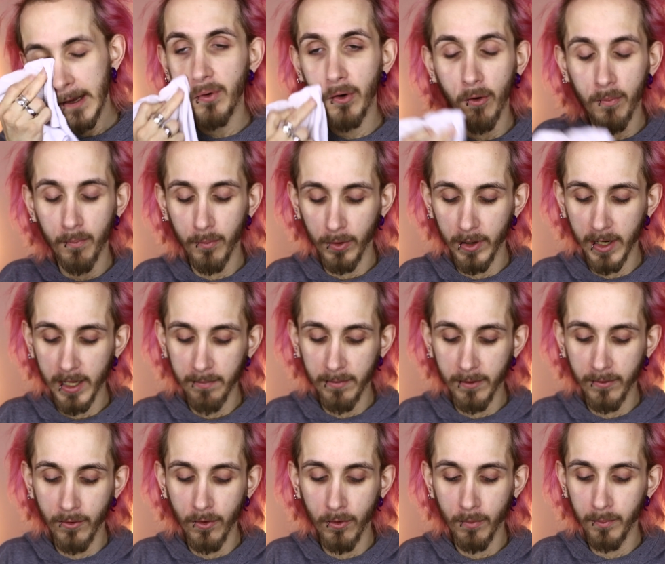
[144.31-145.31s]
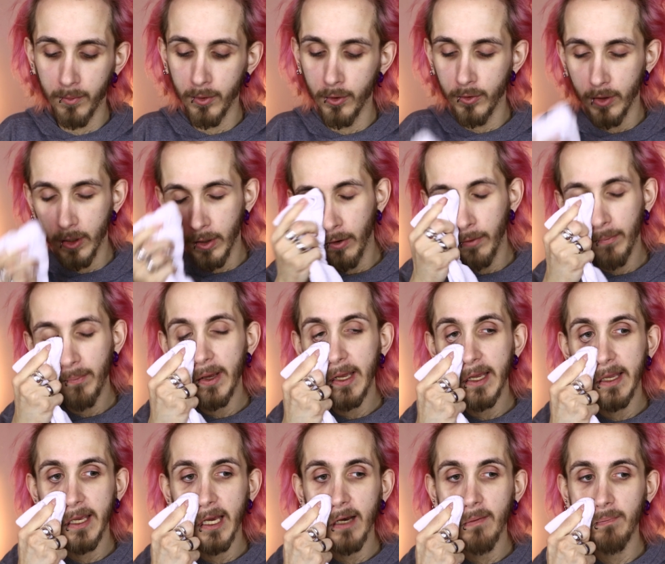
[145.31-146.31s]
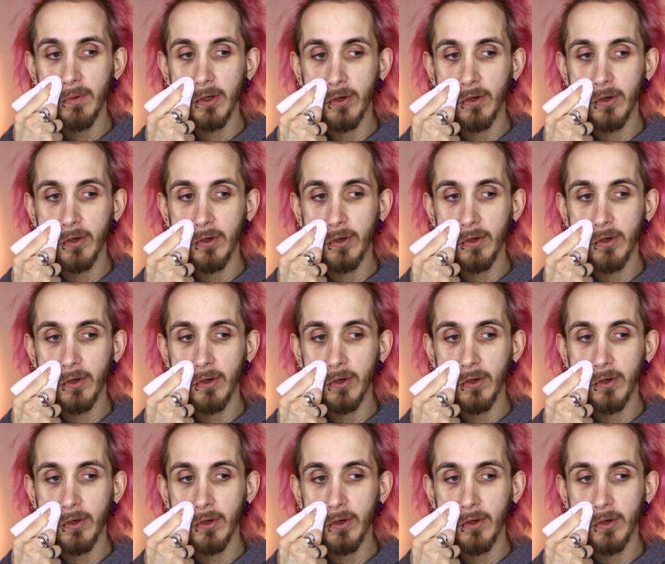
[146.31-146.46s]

properly before putting on makeup,